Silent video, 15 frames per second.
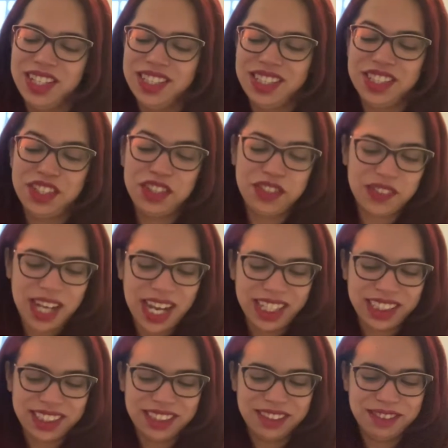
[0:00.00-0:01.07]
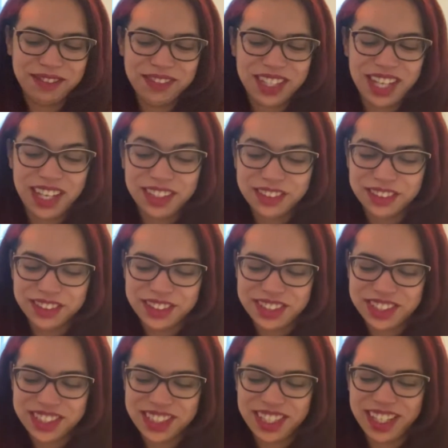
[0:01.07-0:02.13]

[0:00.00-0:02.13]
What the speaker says: distractive energy.